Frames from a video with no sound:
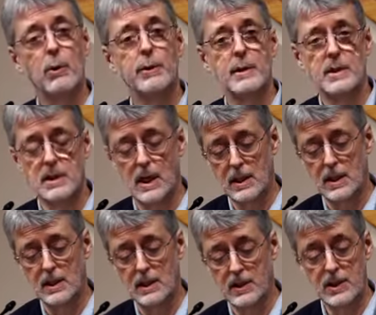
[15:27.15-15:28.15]
both in
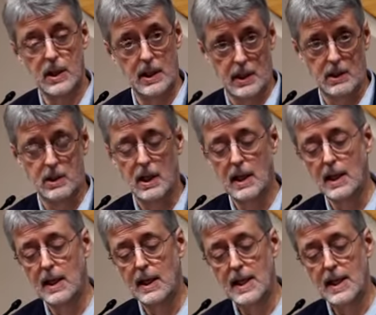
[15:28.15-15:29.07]
science